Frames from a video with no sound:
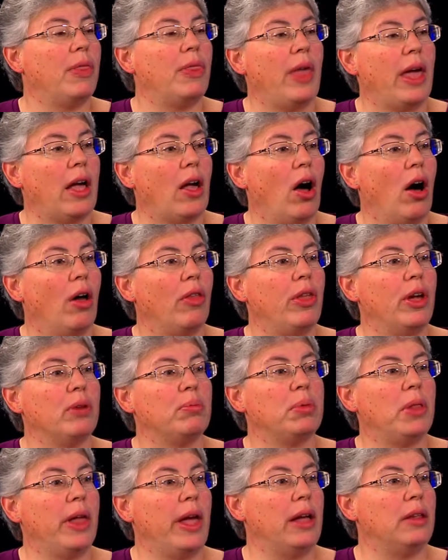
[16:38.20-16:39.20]
they call their
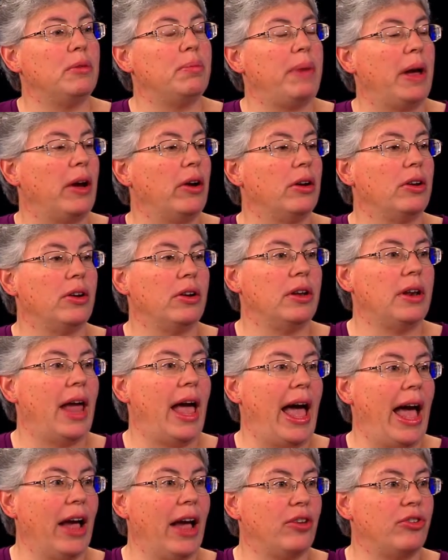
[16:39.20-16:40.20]
Planned Parenthood
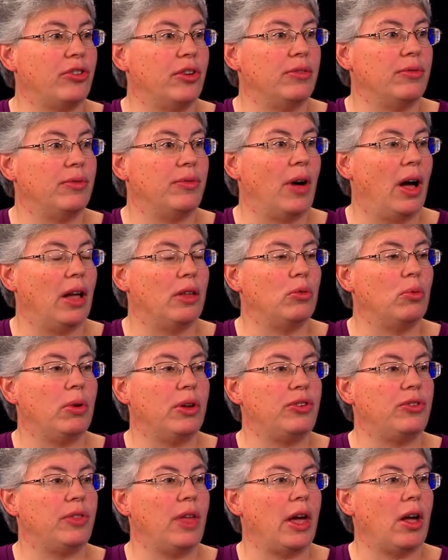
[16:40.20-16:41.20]
Action Fund,
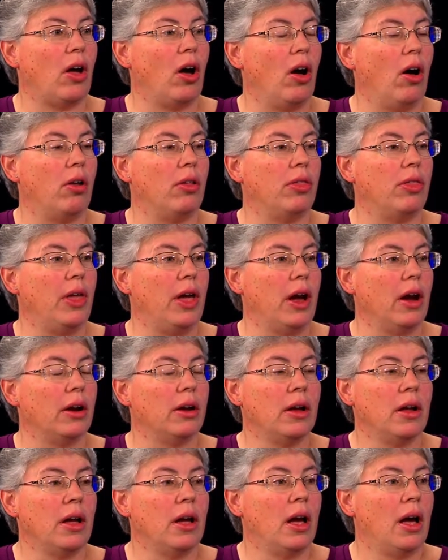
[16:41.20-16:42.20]
which they call their
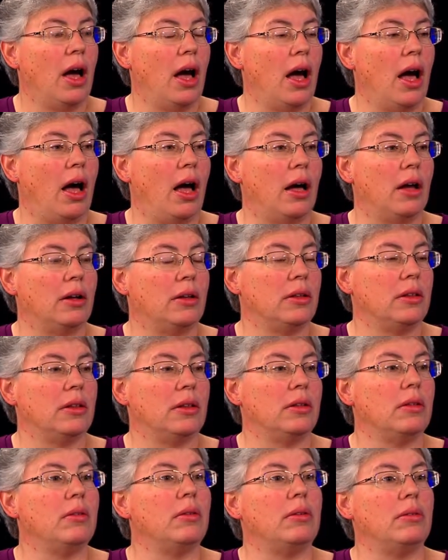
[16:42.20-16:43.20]
uh,
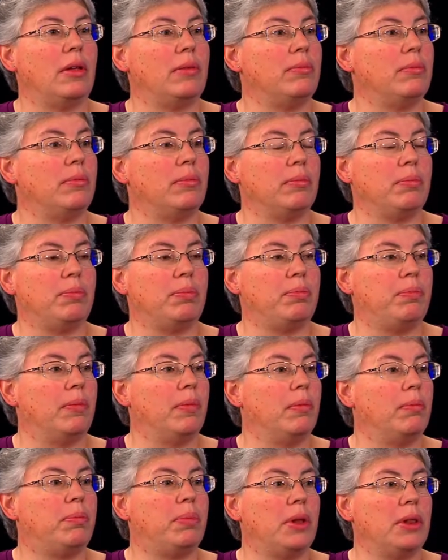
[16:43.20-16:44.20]

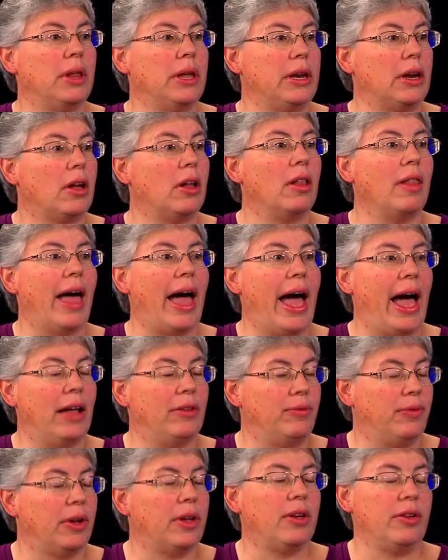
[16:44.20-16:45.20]
political
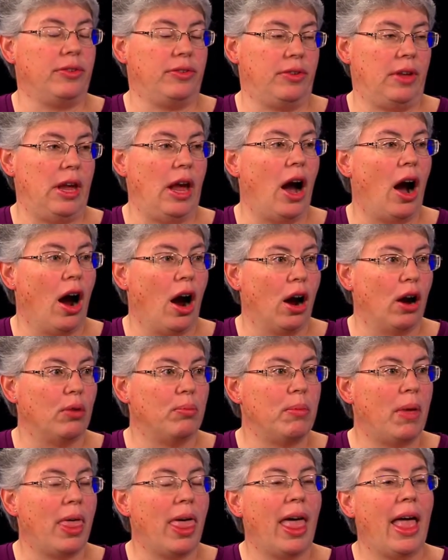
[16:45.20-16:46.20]
advocacy
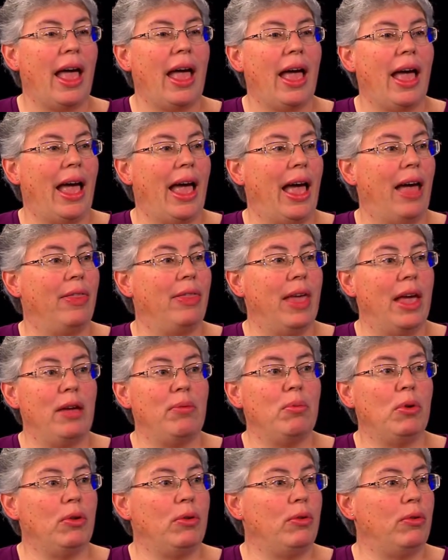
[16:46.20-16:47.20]
arm. And they
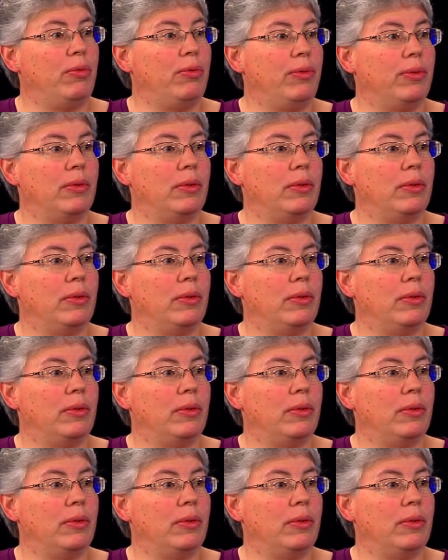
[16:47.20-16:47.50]
move,